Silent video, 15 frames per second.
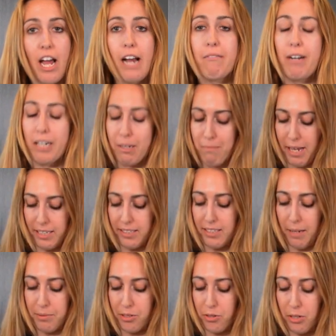I recommend
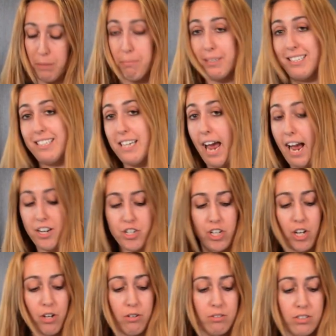substituting
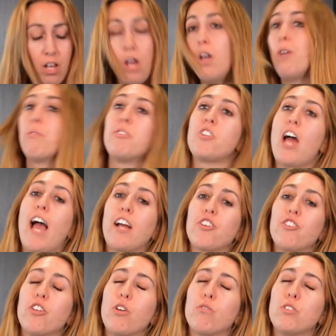pistachios, which
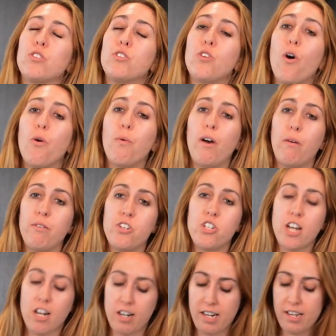actually goes so well with
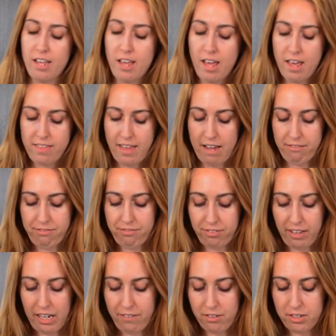cherry. That
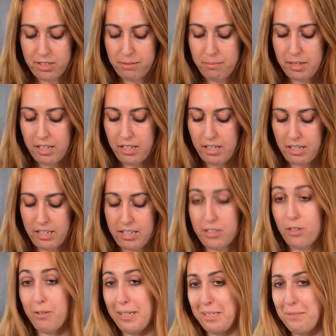flavor to me
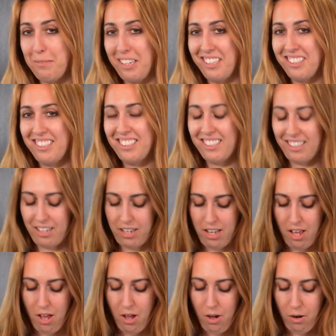is Christmas.
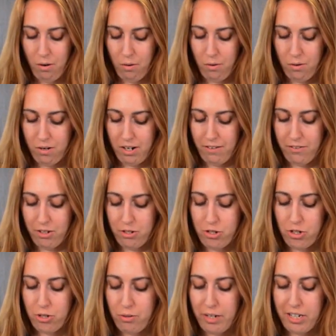Or if you're
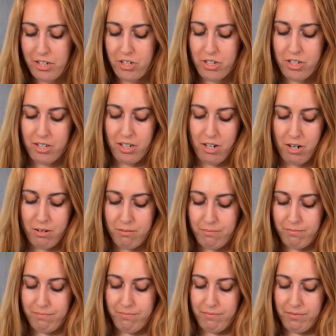Jewish,
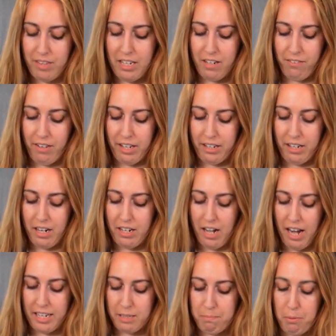think of like a
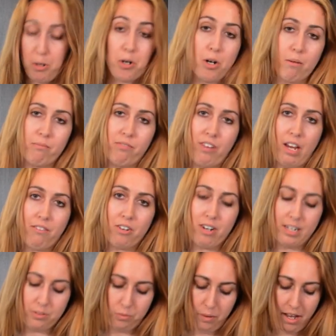nice Purim flavor
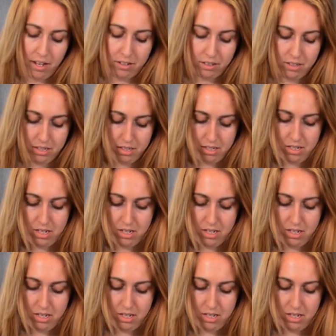as well.